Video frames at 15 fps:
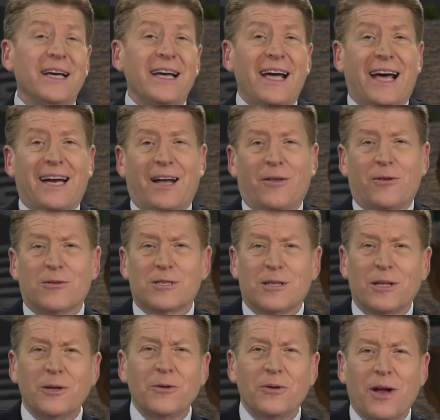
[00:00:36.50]
and how those
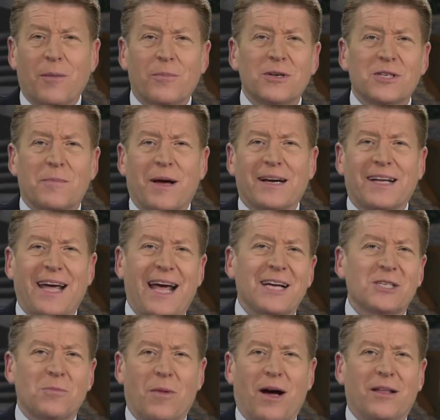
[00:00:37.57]
little numbers about
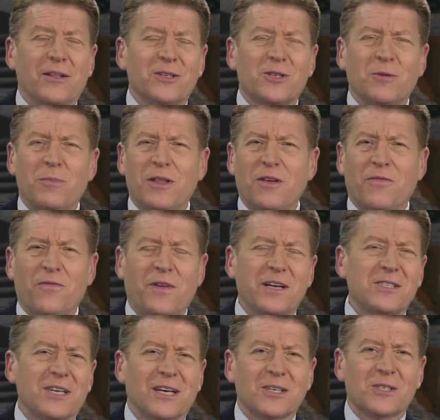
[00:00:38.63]
gas mileage could be the
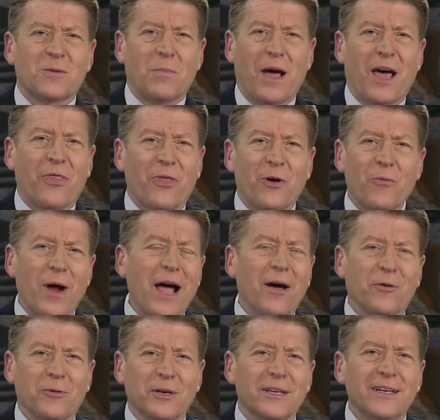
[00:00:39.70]
fuzziest math
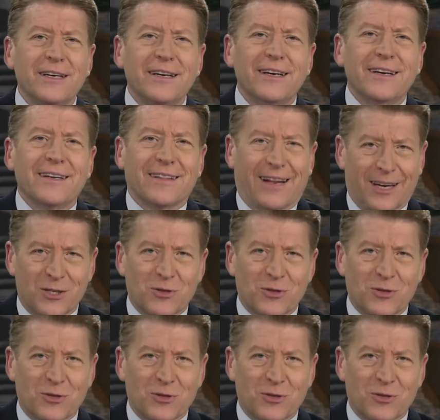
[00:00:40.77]
around. Let us